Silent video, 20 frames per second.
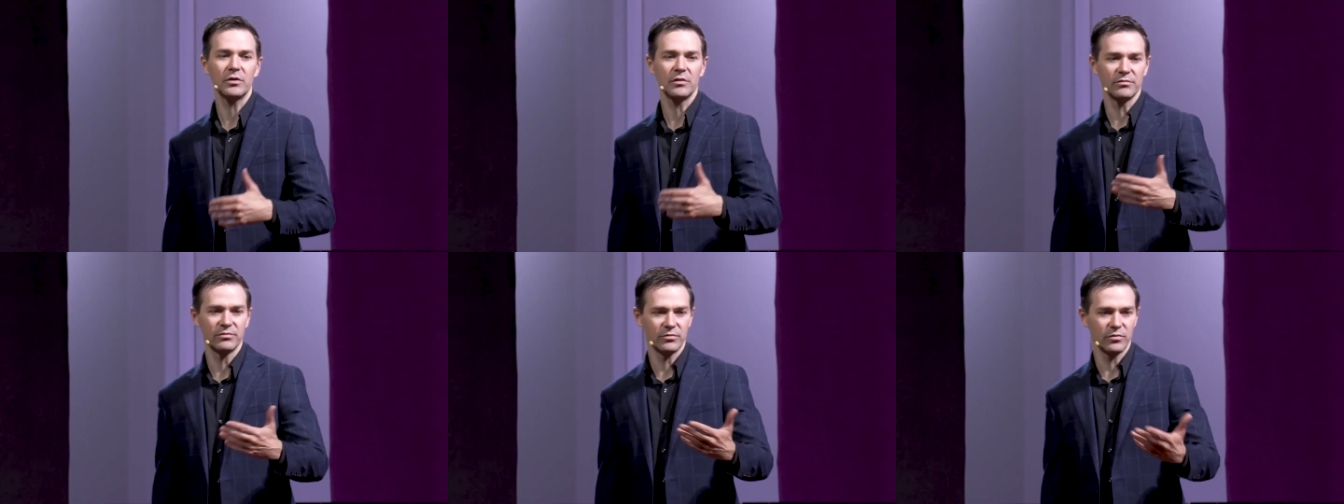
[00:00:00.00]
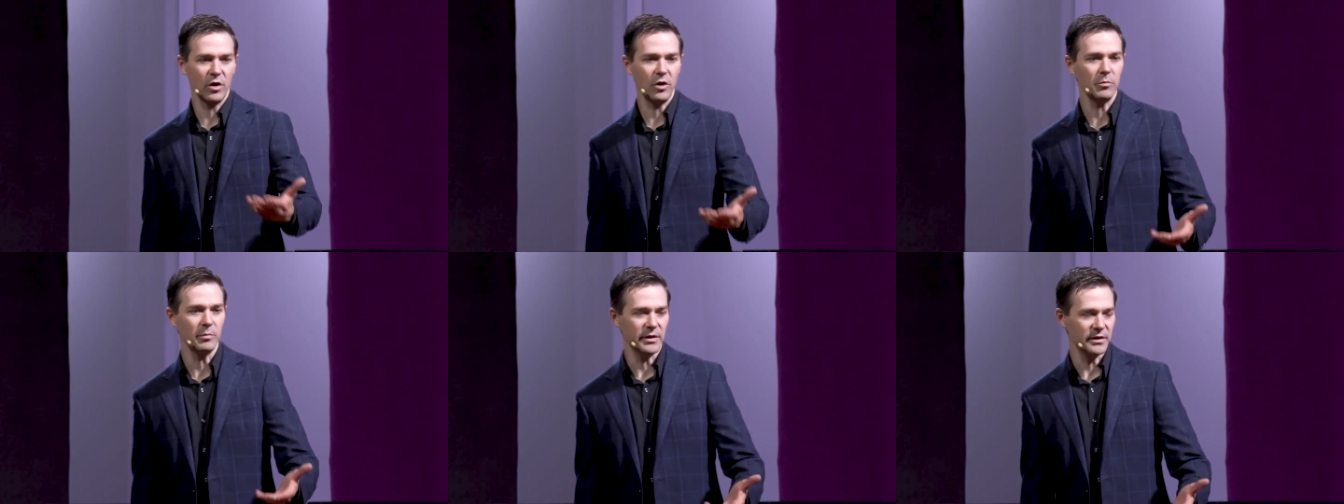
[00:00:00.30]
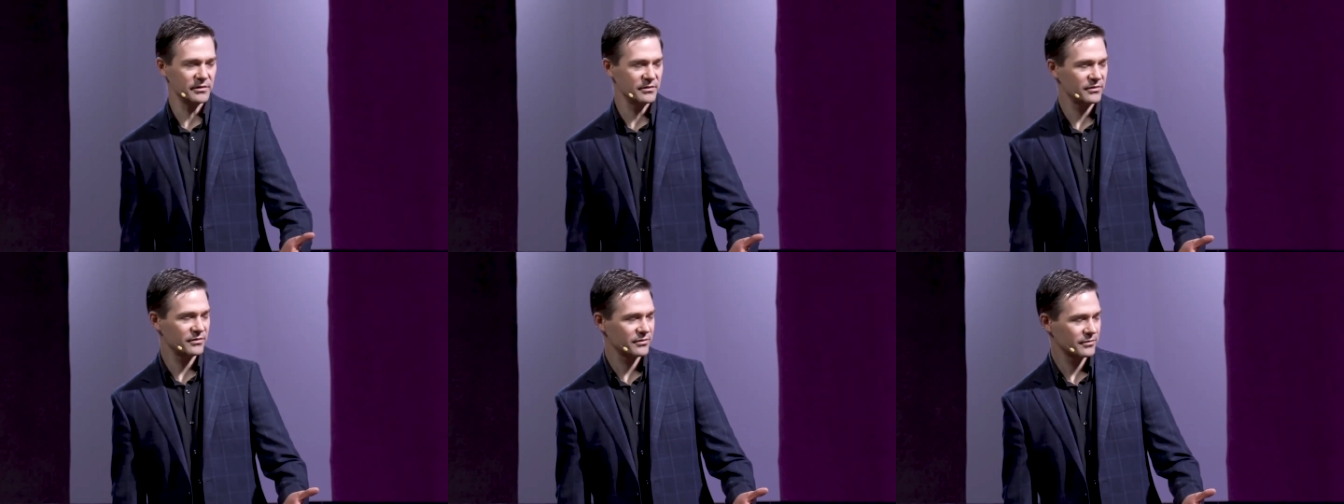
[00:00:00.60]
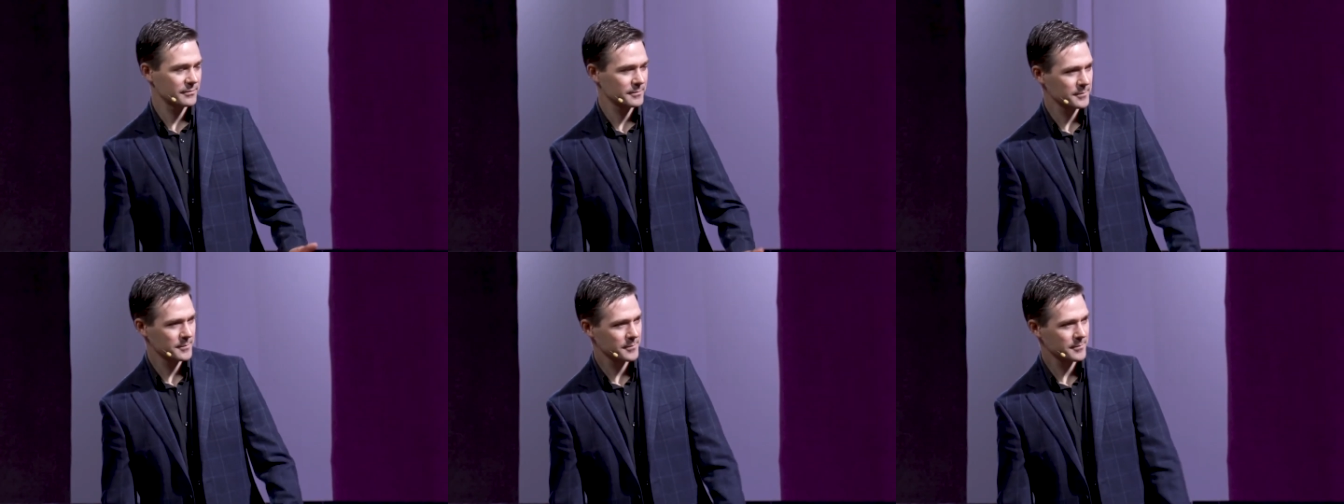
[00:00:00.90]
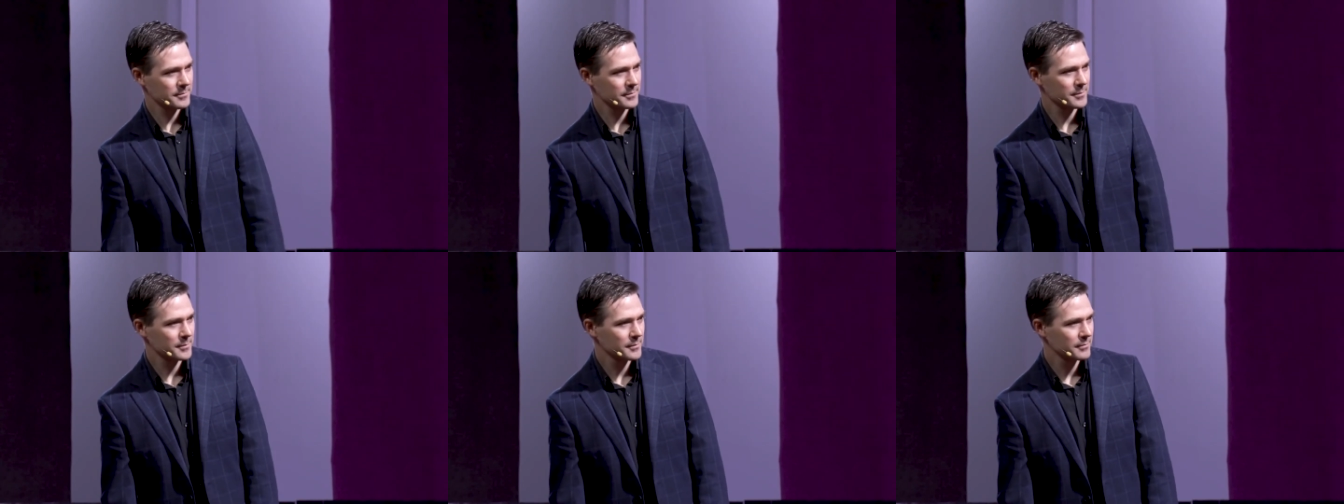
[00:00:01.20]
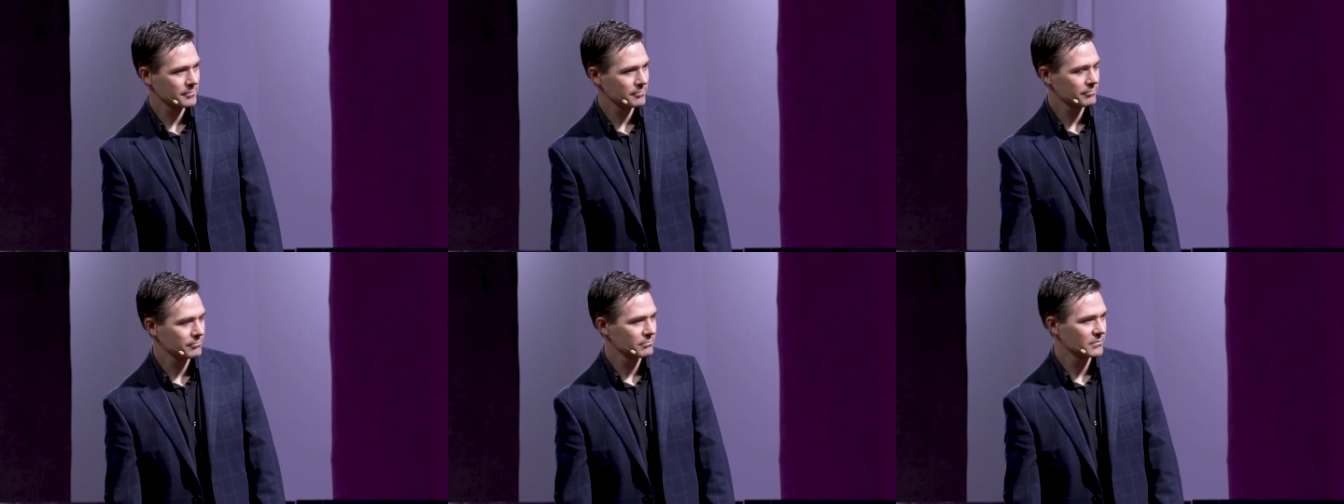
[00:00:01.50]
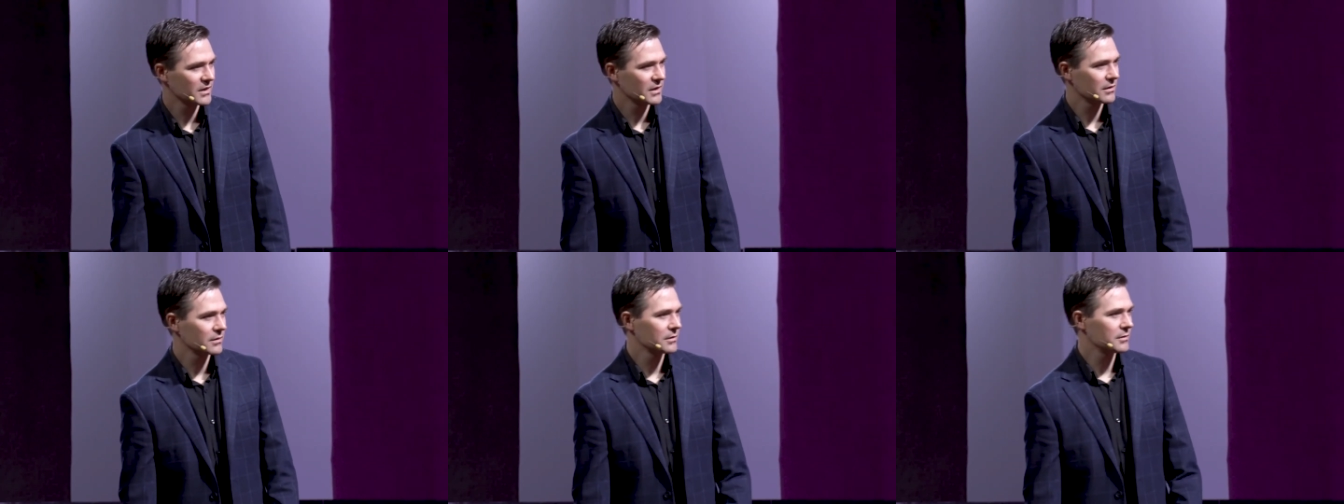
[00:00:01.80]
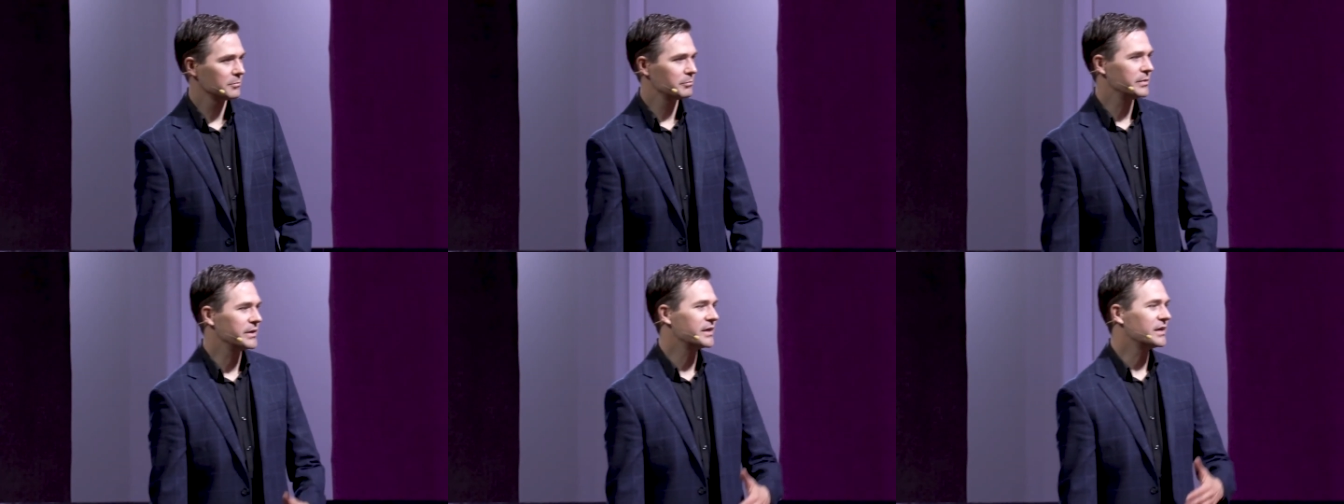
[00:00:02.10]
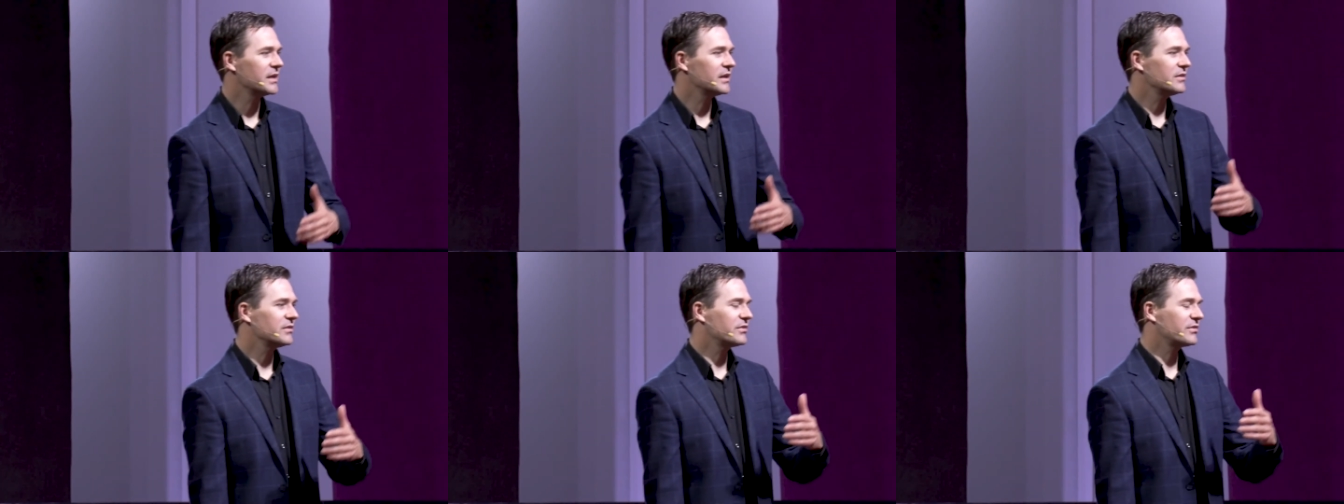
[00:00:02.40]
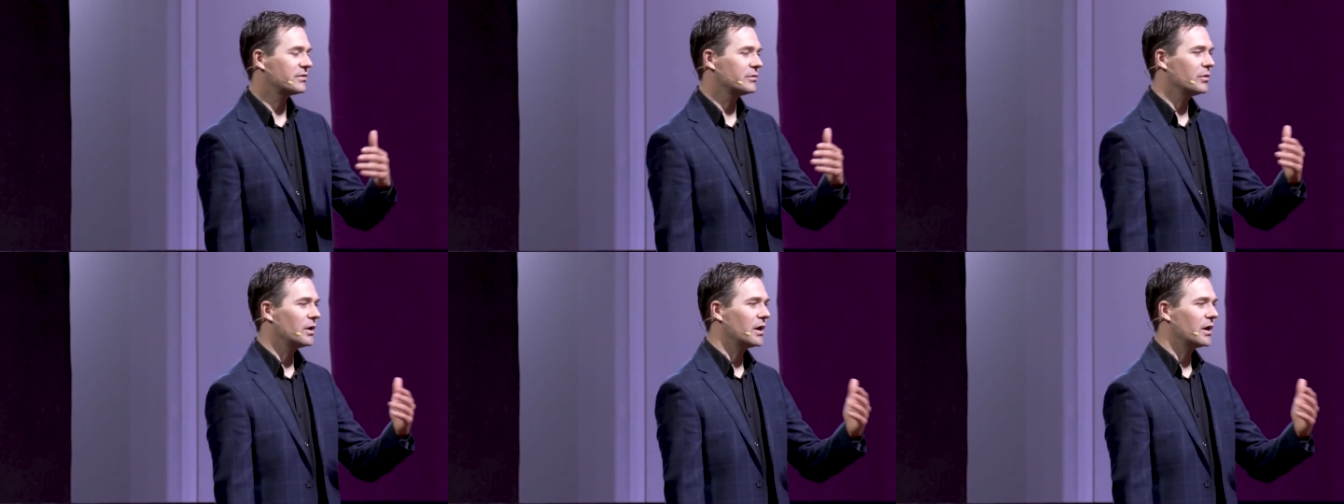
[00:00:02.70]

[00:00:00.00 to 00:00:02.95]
of Romans begins to